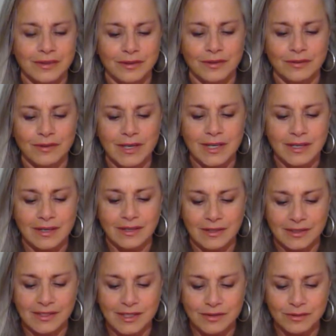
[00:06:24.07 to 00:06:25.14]
the great
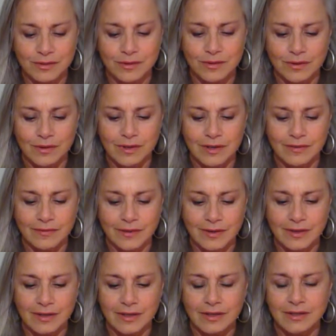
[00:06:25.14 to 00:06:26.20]
central core of
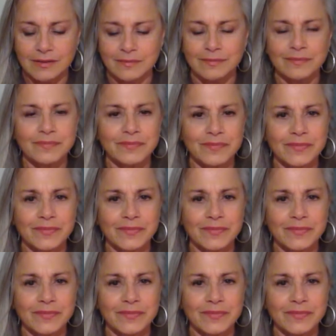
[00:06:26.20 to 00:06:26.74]
our um,